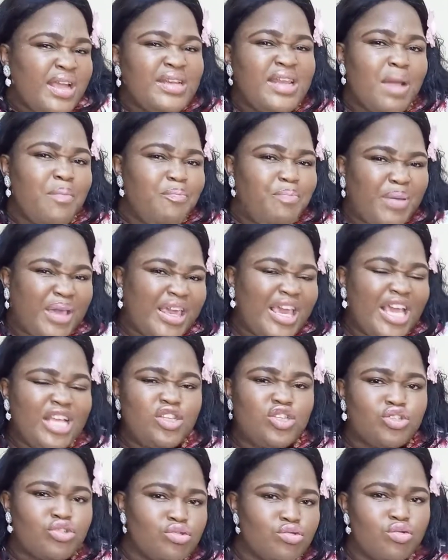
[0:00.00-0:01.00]
They begin
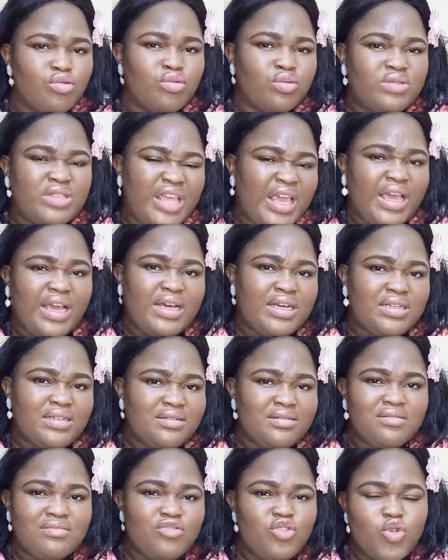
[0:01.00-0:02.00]
to think
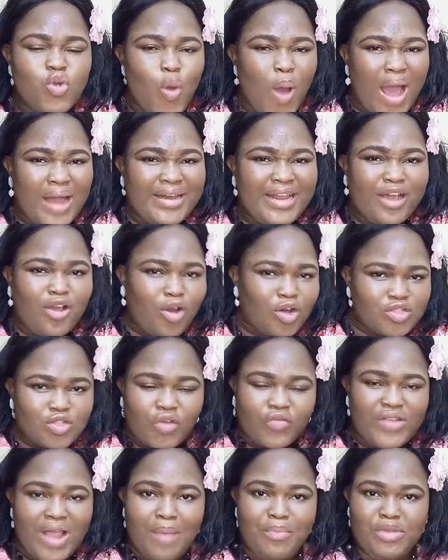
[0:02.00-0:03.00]
you are the cause
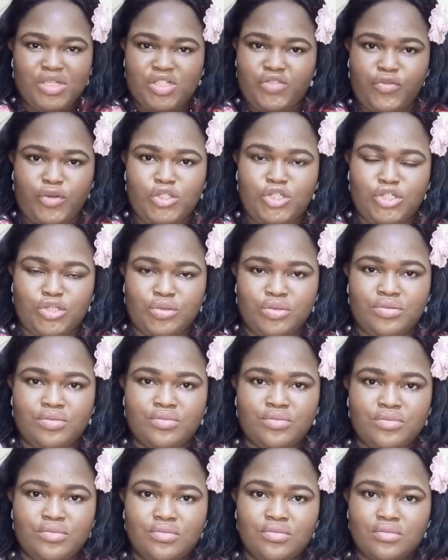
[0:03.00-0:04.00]
of their misfortune.
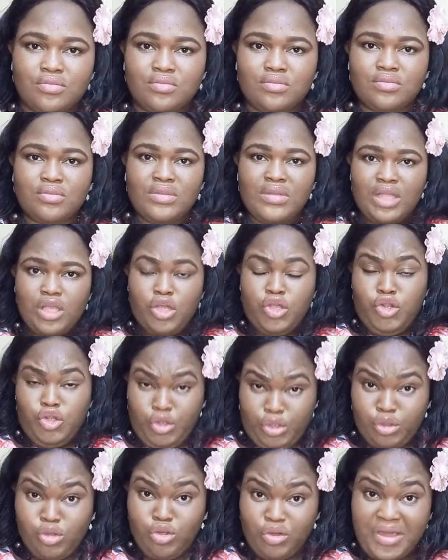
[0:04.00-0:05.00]

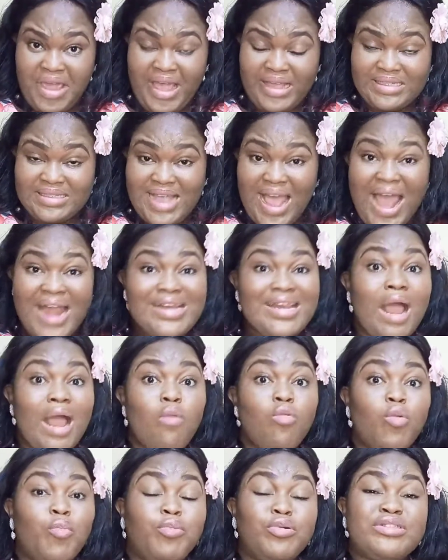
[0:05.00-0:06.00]
You get, and that
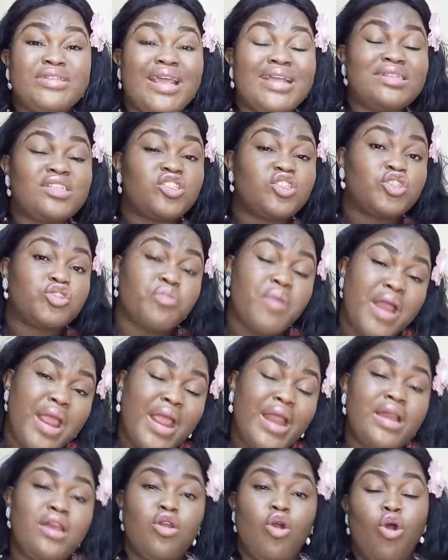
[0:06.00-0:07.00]
will put a
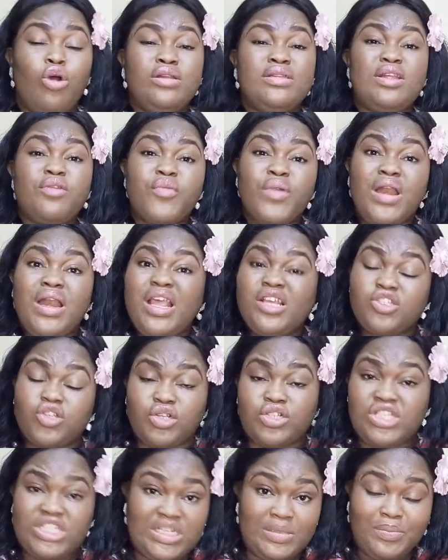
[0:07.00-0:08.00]
strain on the
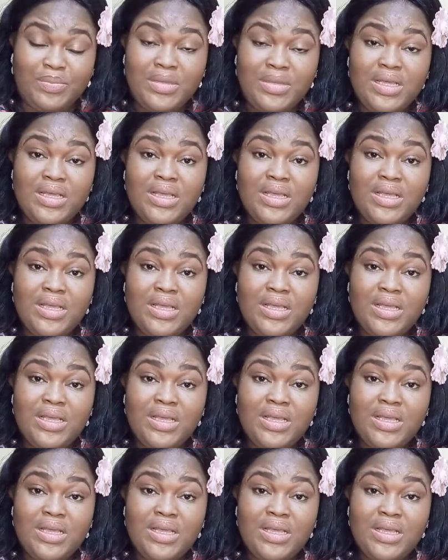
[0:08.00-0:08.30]
relationships